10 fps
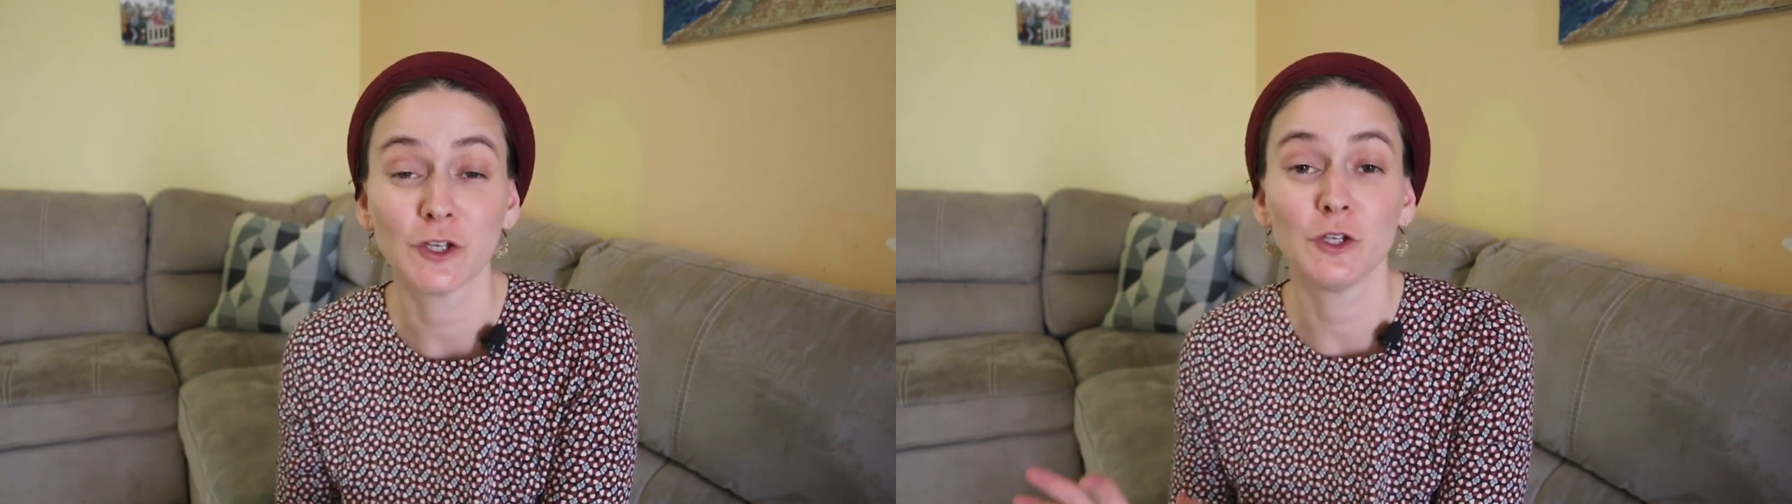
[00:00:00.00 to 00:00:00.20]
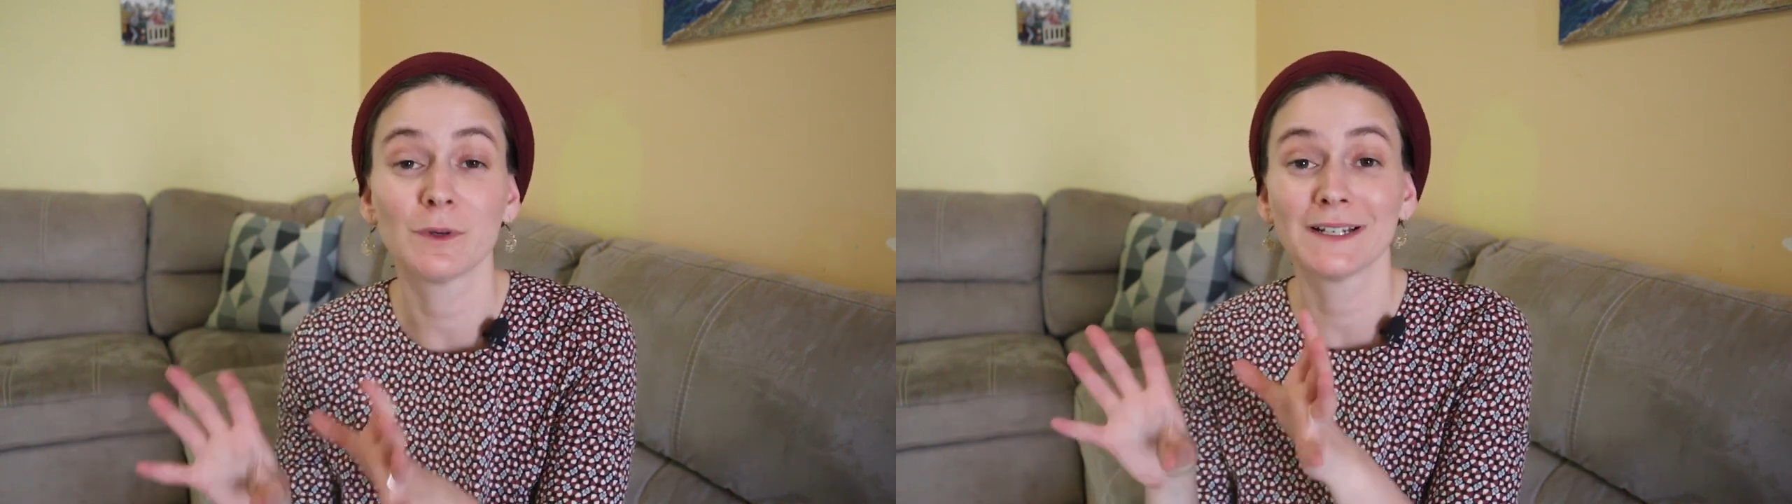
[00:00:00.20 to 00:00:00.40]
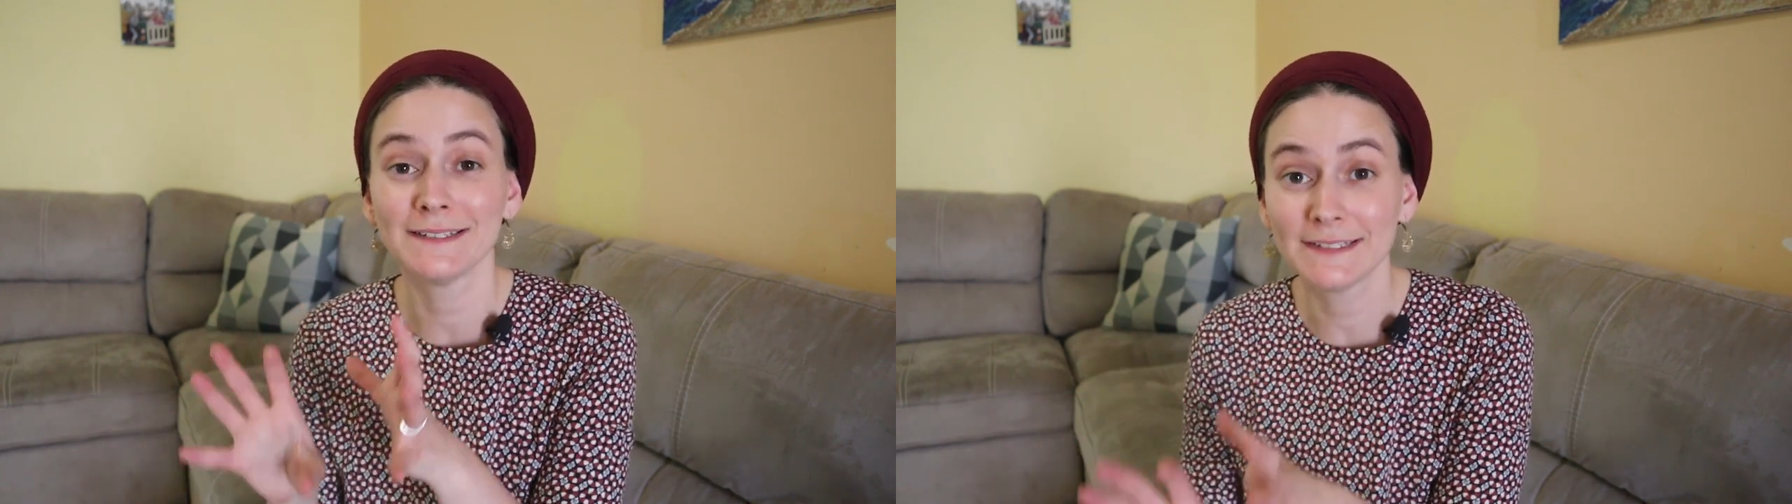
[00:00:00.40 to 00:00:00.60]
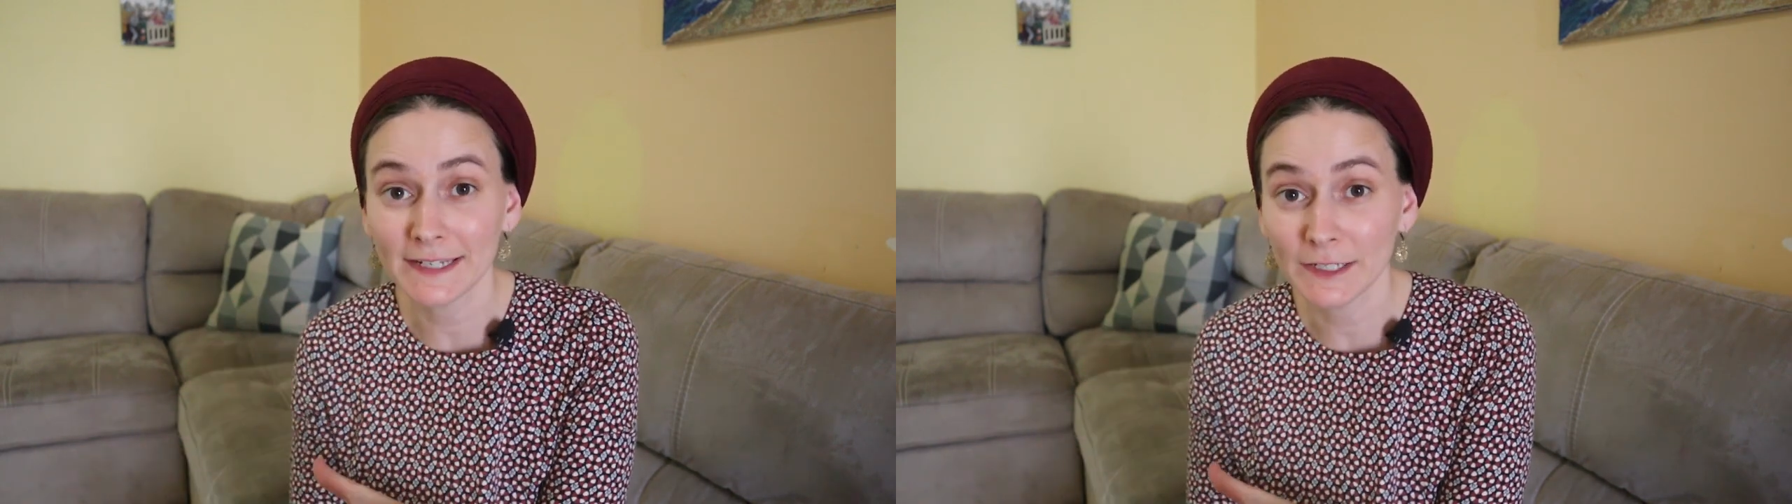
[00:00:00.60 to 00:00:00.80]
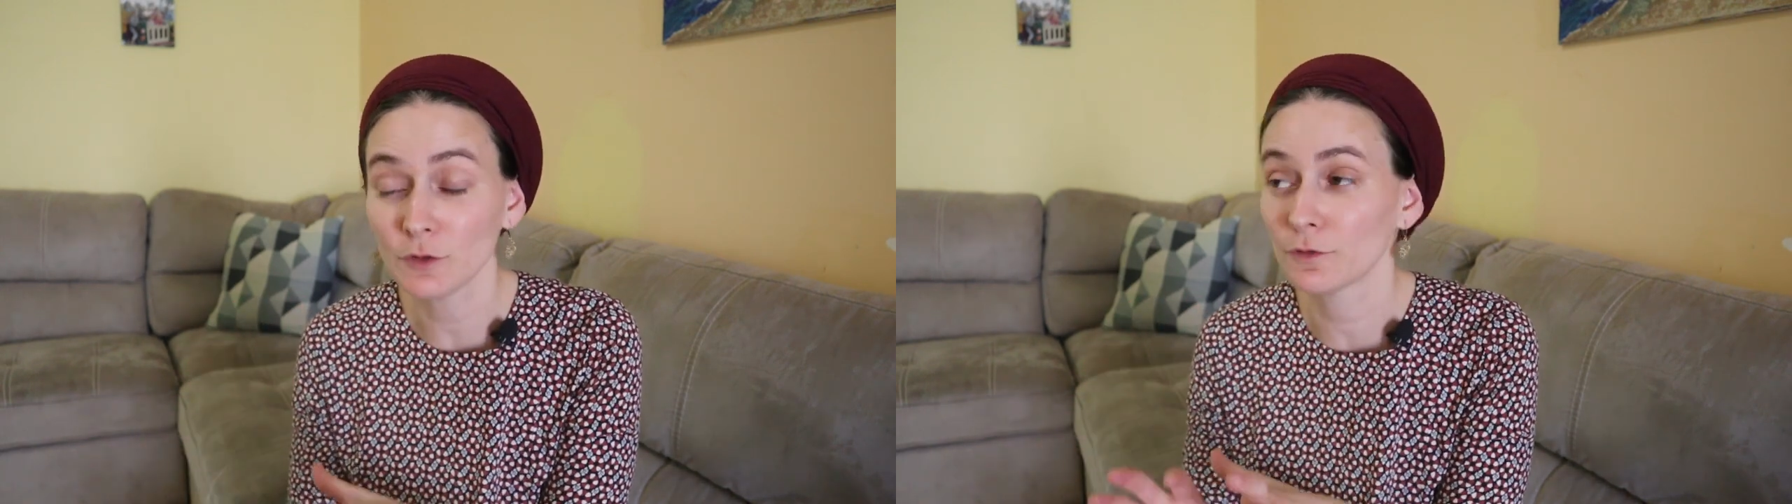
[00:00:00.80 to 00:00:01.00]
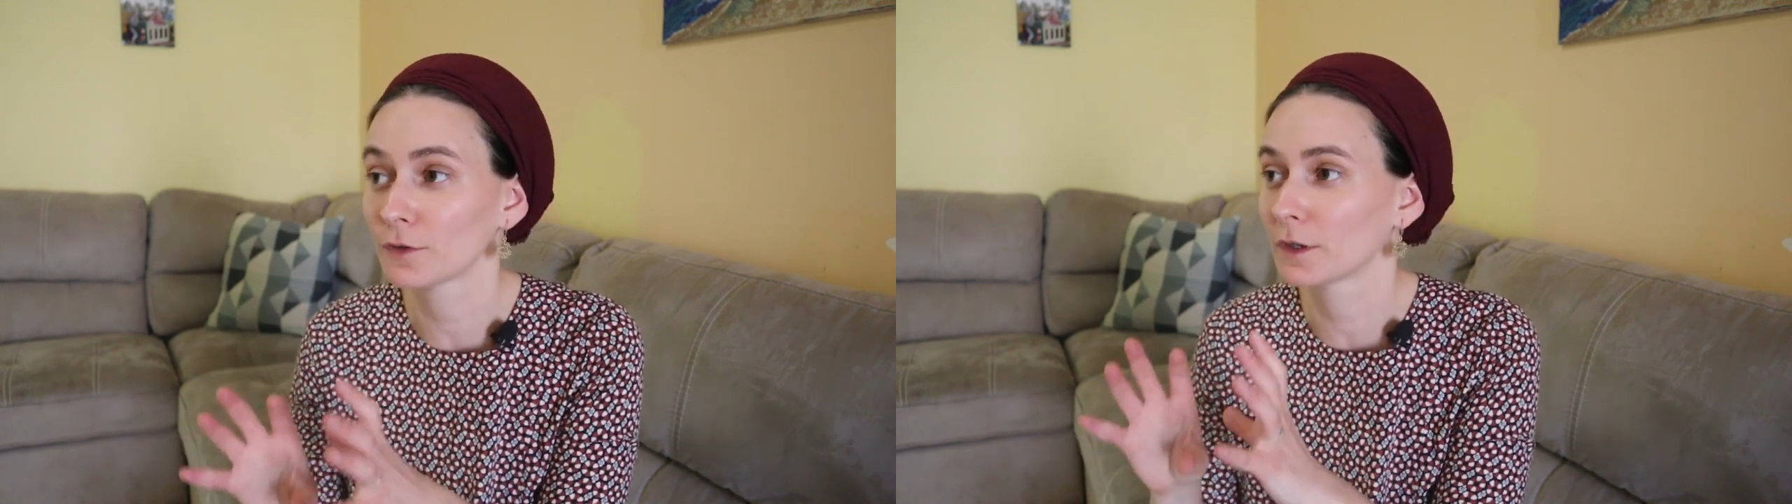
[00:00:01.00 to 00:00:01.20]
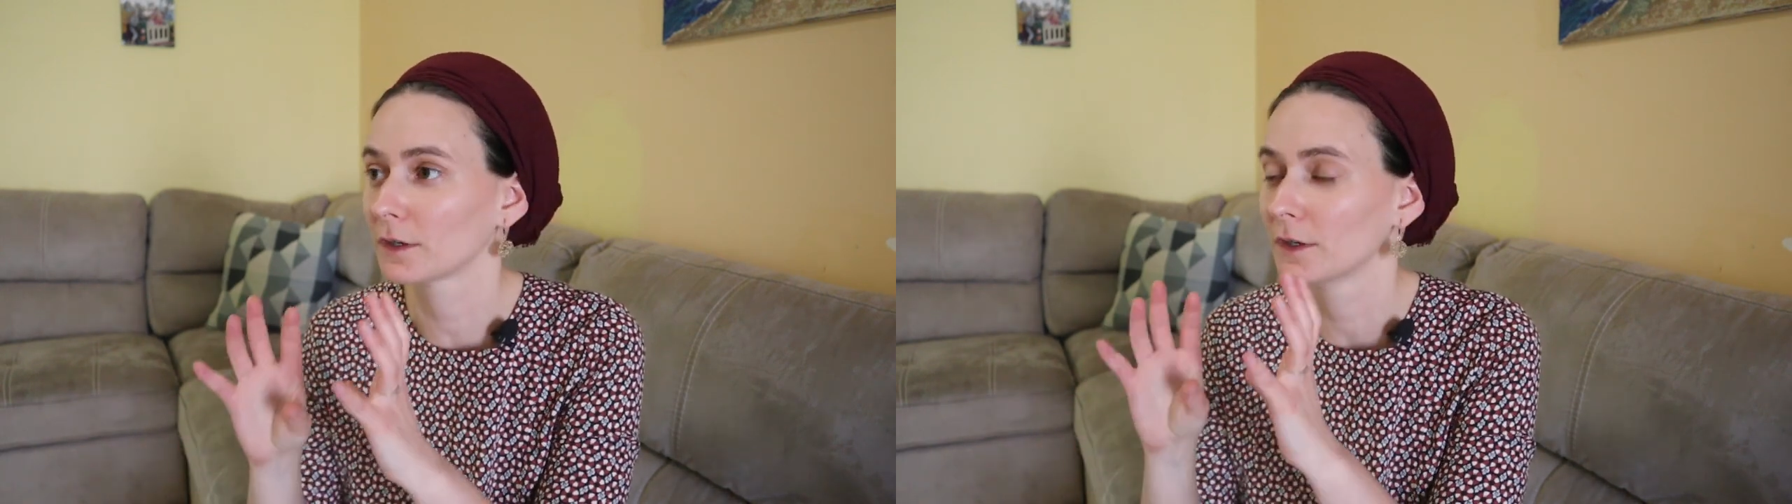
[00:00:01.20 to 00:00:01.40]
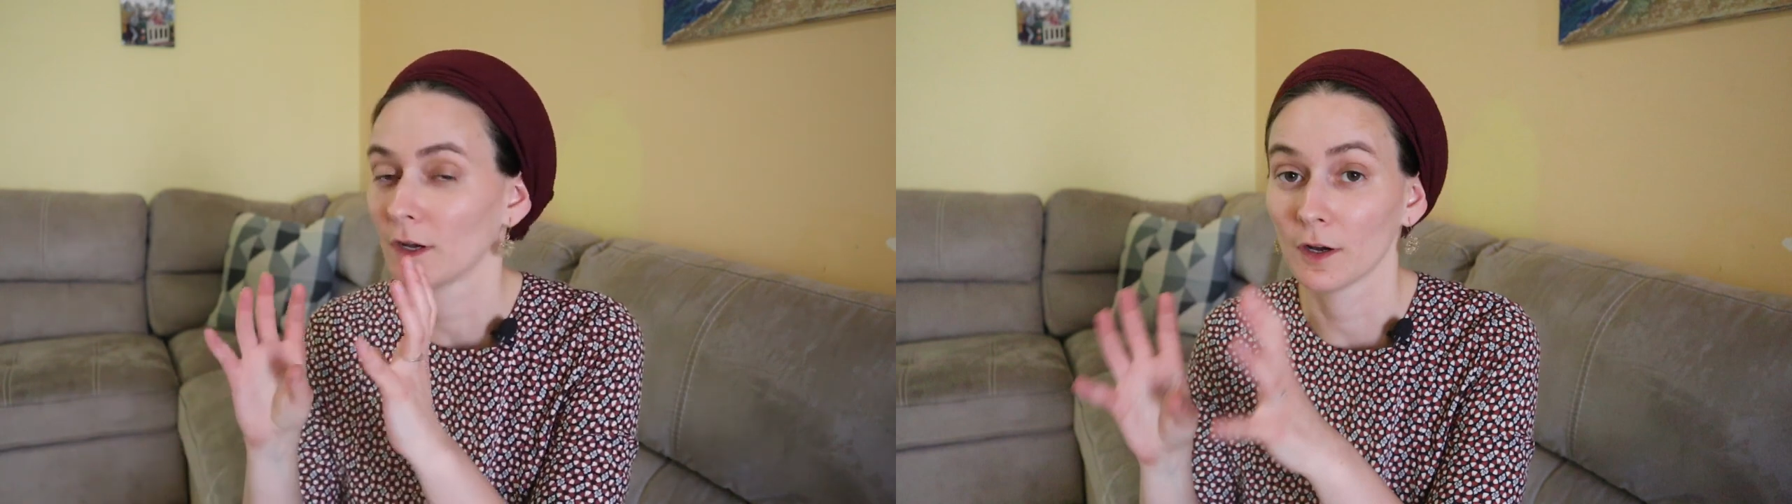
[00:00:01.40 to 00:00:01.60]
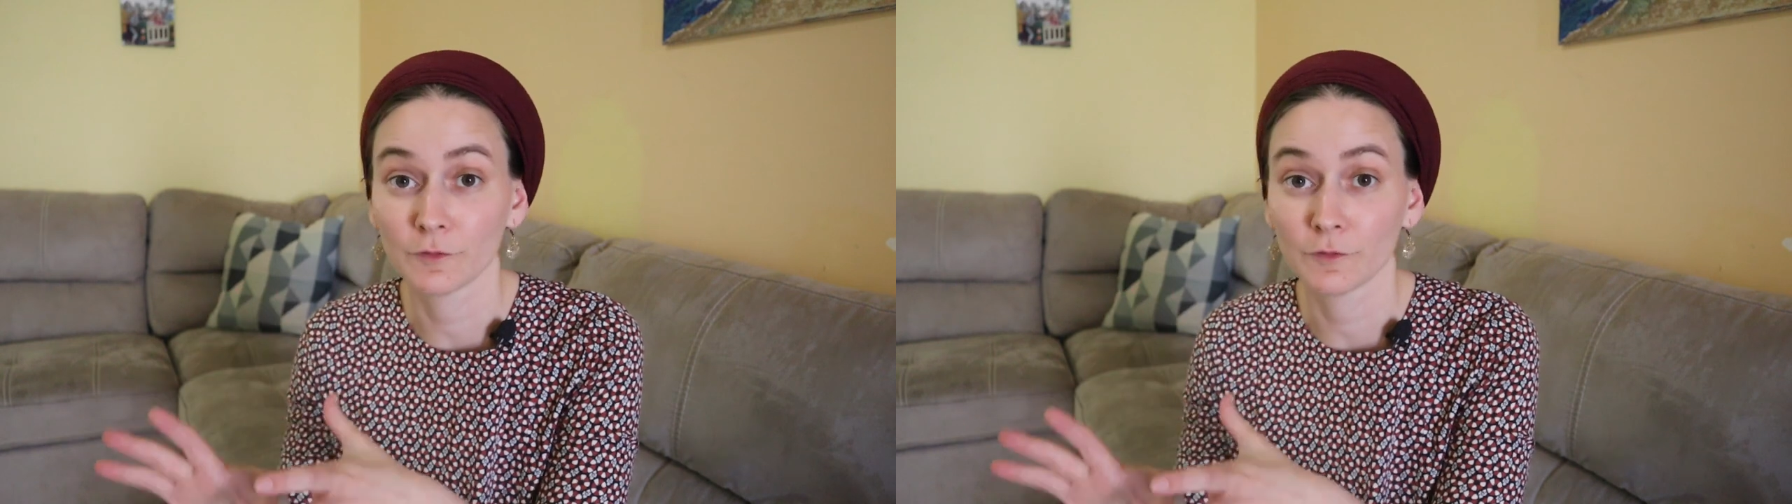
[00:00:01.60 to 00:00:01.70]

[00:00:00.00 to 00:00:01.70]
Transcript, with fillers: you continue for